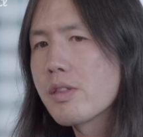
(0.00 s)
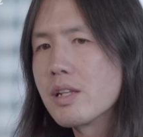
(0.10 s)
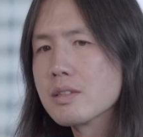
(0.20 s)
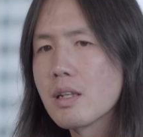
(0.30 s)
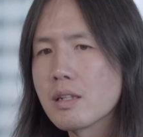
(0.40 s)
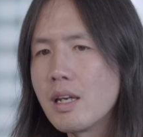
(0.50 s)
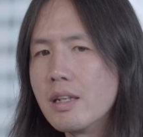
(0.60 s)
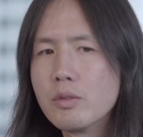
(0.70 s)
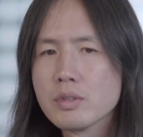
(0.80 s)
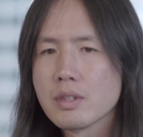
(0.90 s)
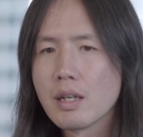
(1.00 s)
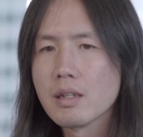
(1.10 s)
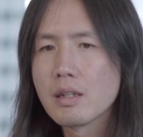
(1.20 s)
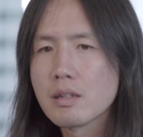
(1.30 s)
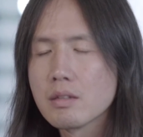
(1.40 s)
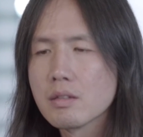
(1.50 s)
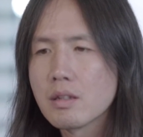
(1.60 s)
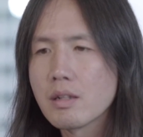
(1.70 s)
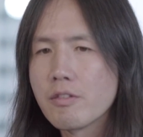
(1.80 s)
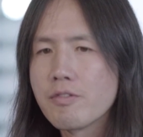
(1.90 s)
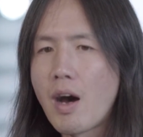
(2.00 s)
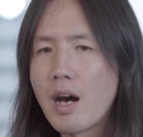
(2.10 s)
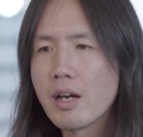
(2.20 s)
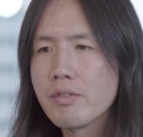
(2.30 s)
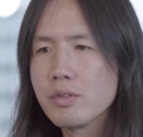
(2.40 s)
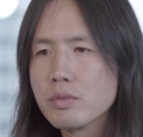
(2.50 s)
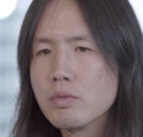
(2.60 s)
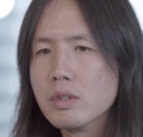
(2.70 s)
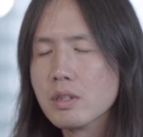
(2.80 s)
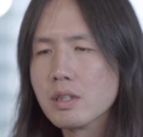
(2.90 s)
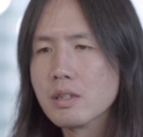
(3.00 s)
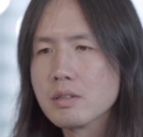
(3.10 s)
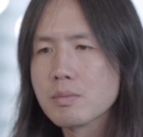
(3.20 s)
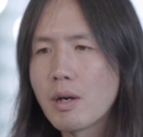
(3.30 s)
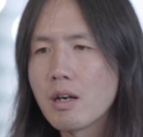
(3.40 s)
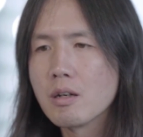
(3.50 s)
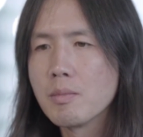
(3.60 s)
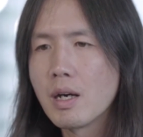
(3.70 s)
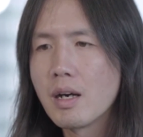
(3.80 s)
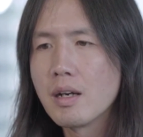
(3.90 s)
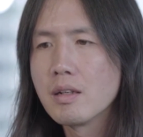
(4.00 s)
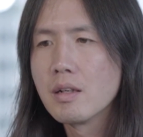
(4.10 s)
things that KD will say, like on the 5, he was really inspired by